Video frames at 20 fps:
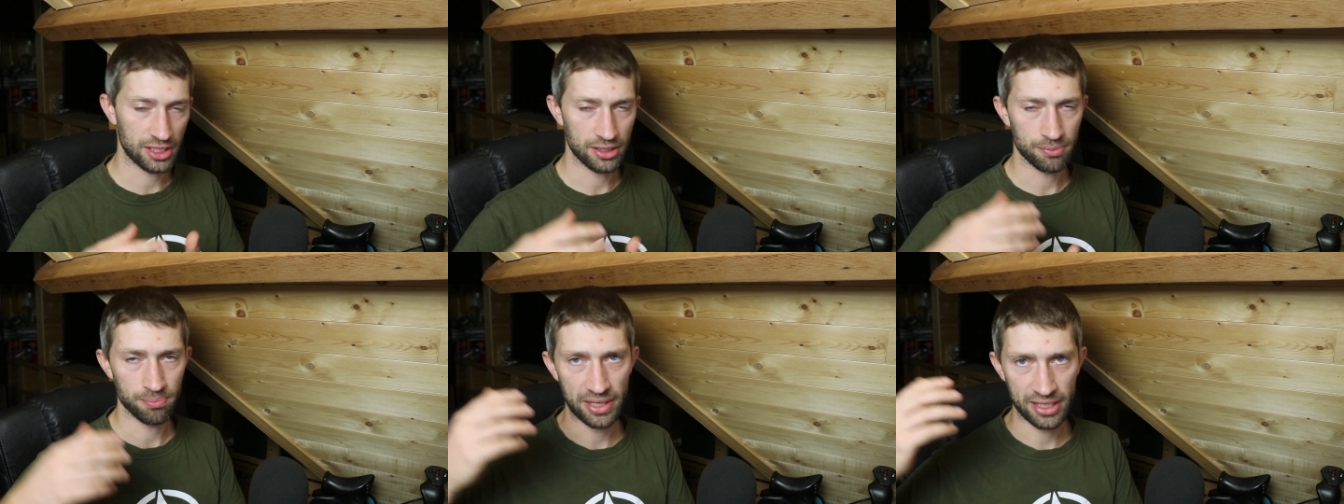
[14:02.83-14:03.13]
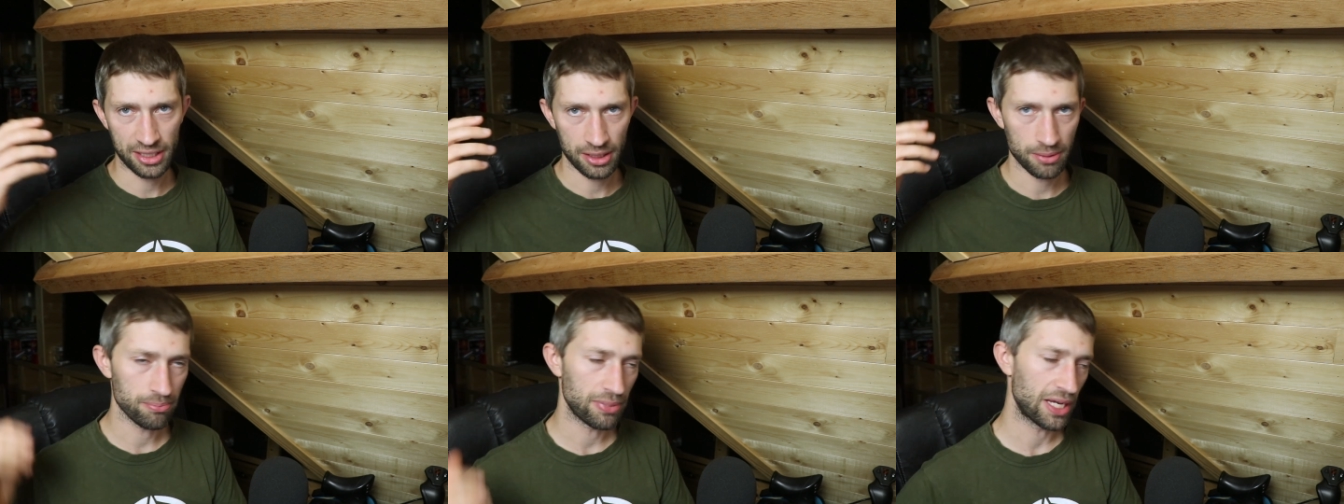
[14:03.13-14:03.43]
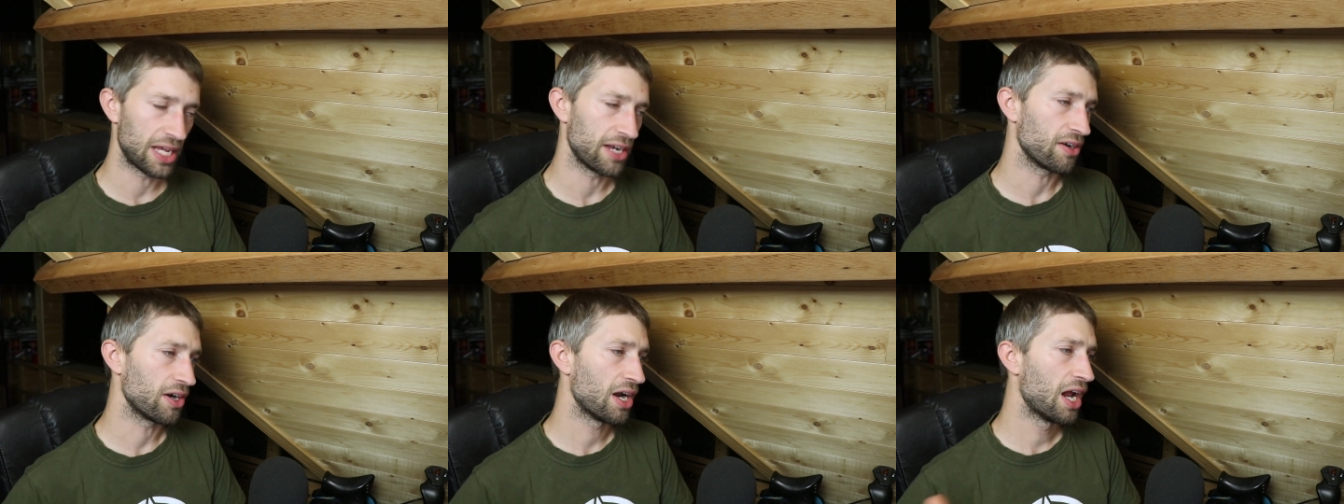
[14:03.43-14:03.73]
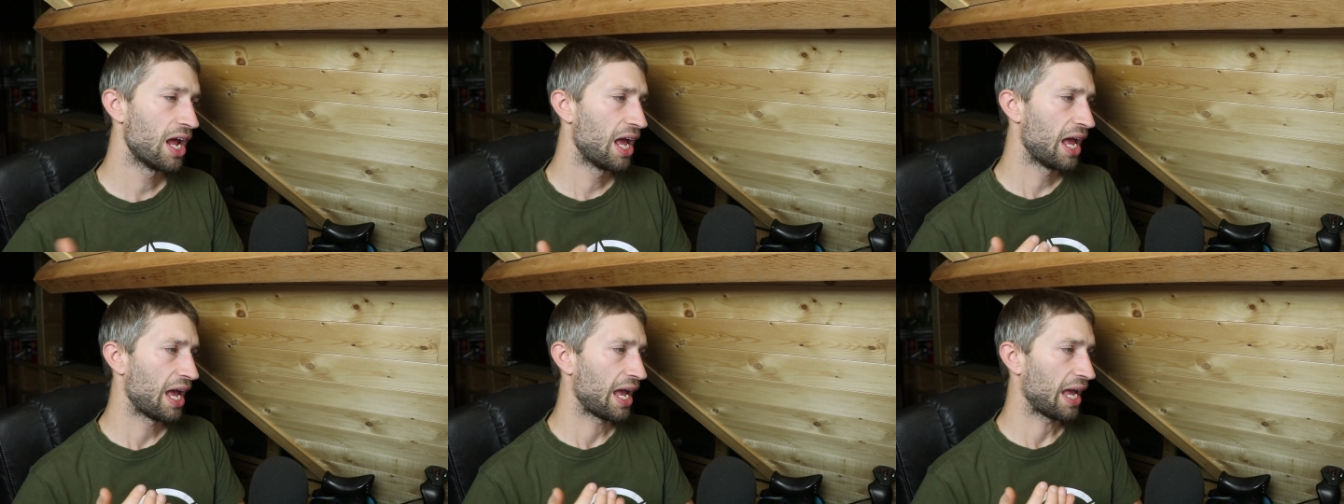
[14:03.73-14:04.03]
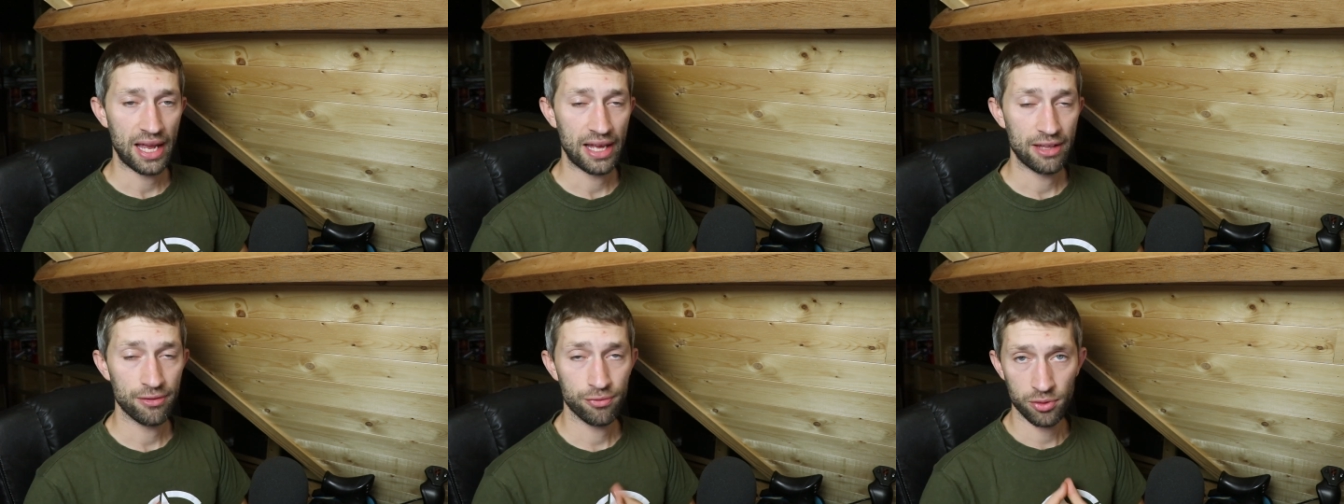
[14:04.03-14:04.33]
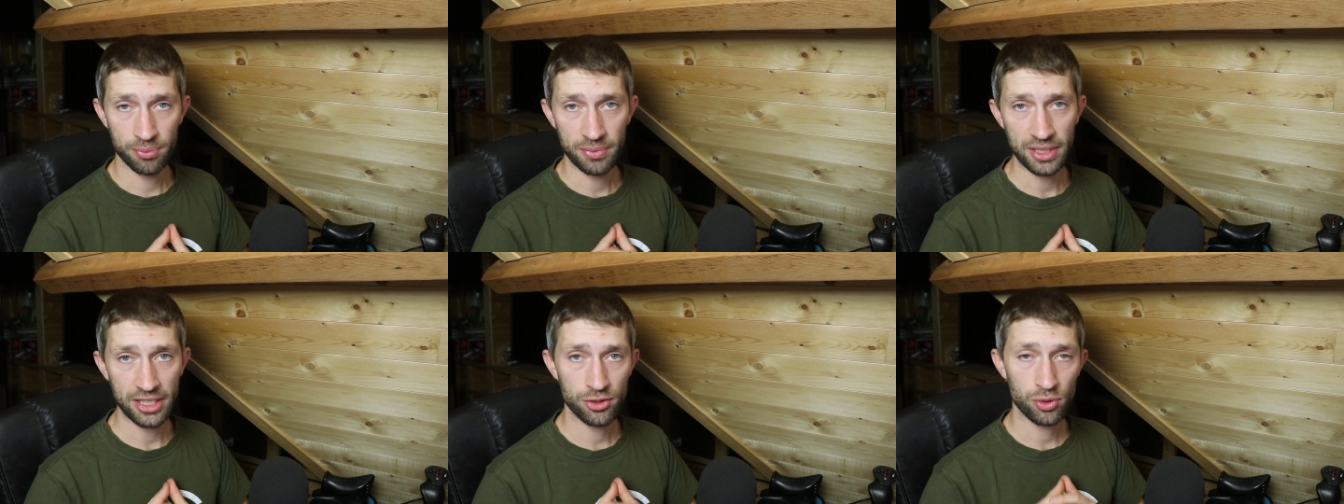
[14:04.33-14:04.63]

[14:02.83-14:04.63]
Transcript: they'd make it better. And for me,